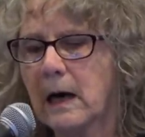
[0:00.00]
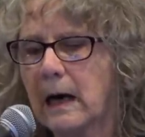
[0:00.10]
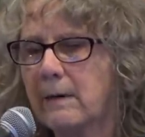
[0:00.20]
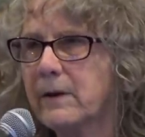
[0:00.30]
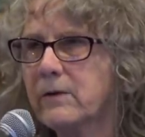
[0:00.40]

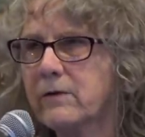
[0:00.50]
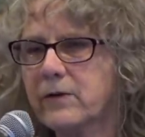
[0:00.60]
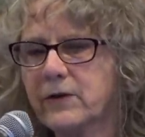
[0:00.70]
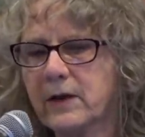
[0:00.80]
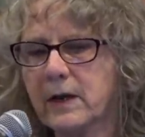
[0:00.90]
I'm
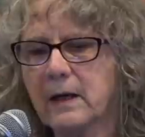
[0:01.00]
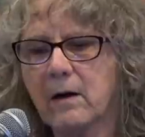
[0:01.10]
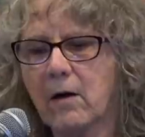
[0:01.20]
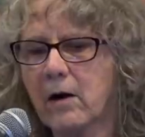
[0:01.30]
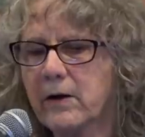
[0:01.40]
interested
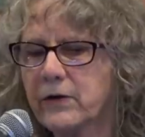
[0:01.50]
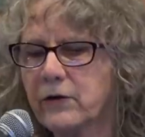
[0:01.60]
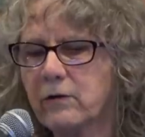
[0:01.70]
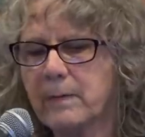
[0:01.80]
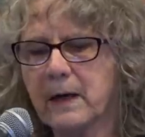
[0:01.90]
in
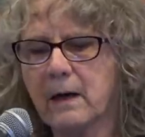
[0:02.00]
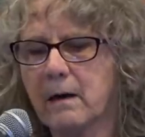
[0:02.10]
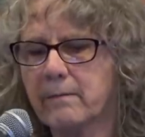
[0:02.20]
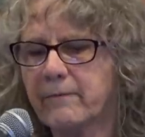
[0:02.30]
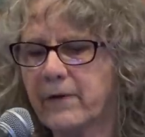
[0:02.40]
artists who
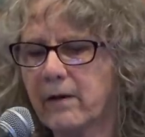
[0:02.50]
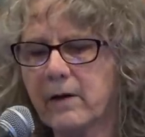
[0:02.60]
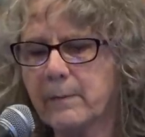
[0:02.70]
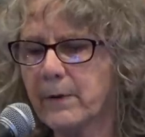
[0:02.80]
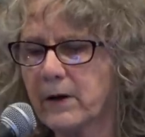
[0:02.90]
become
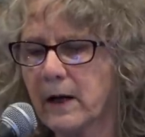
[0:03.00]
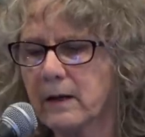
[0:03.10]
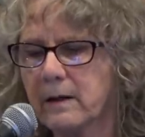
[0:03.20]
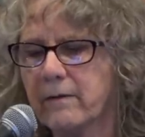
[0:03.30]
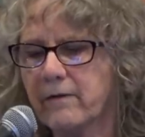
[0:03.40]
very
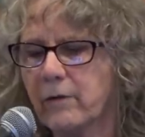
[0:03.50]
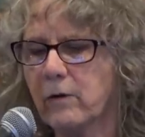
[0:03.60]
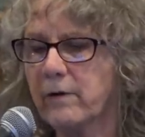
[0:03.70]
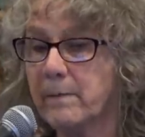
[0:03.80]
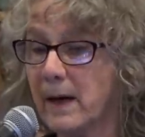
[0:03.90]
productive
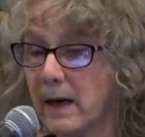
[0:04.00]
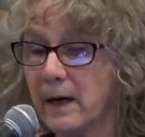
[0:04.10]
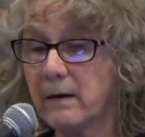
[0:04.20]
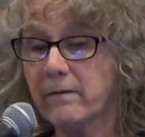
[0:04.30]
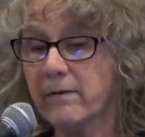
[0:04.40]
or
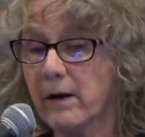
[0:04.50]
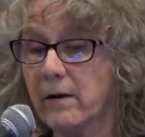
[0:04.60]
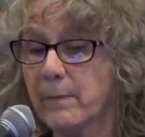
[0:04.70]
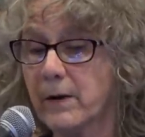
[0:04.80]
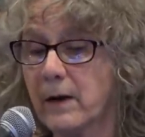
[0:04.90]
remain
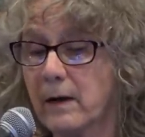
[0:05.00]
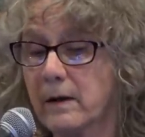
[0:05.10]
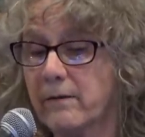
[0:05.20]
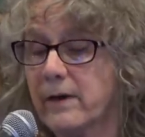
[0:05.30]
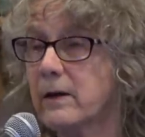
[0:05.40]
very
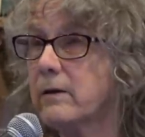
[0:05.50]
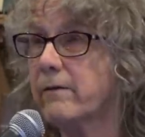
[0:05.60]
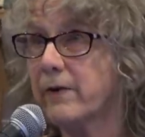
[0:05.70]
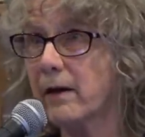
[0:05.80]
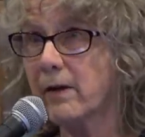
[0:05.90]
productive into
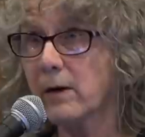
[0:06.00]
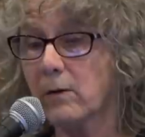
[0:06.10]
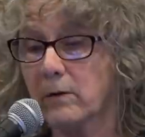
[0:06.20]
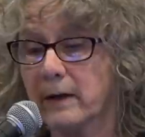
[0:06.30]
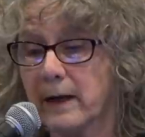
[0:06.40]
very
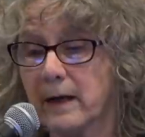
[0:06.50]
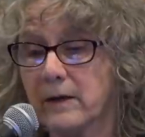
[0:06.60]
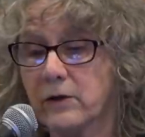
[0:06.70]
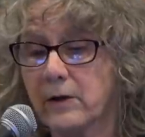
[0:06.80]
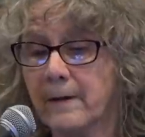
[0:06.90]
old
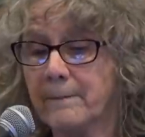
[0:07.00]
age,